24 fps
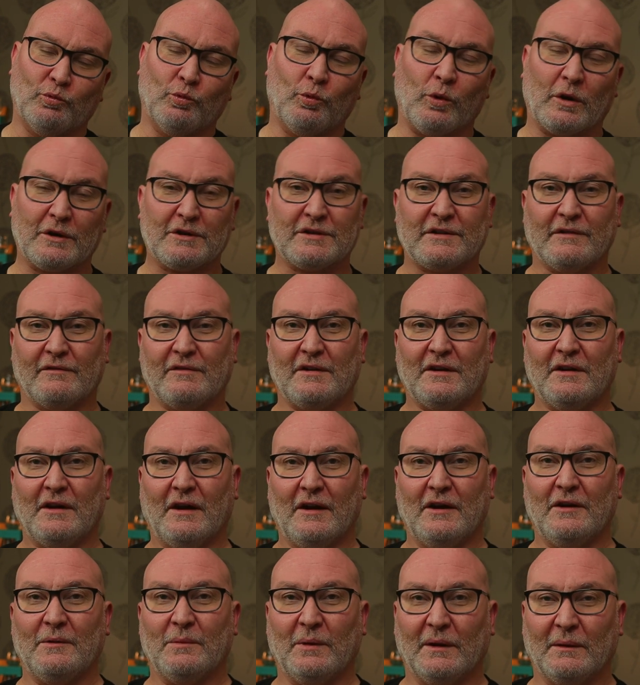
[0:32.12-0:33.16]
worst of it
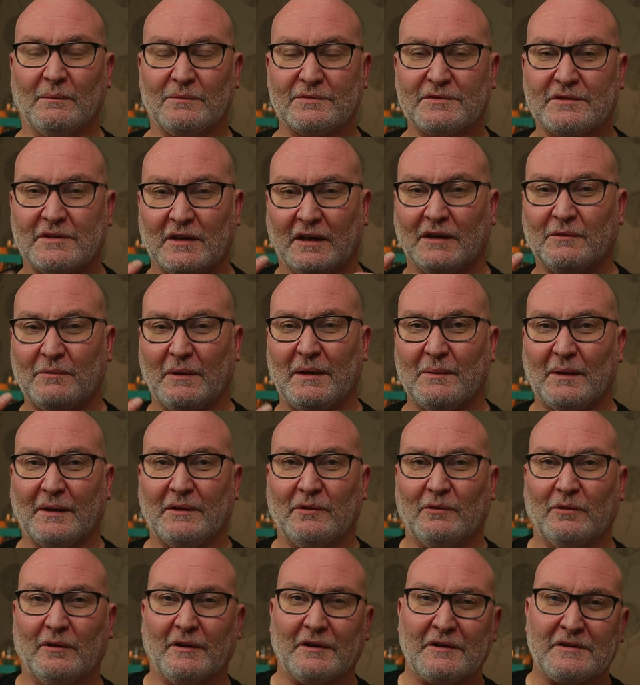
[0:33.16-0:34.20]
now, but I'm still a wee bit
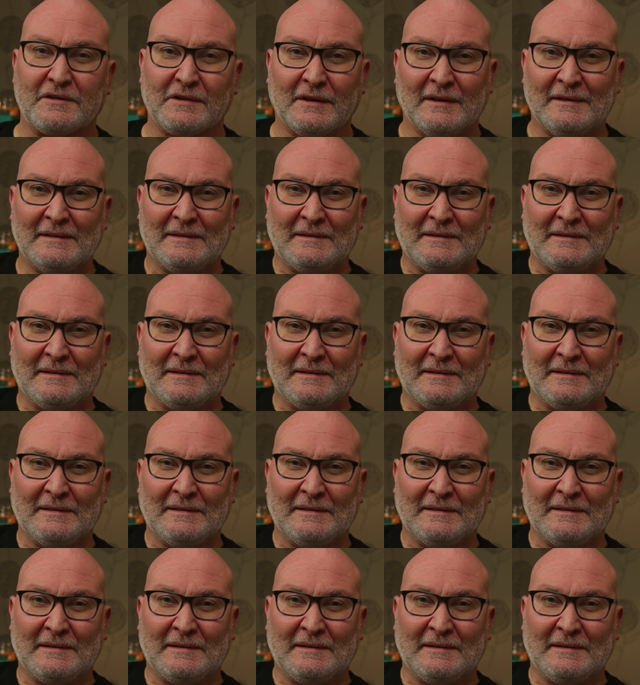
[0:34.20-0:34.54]
hoarse.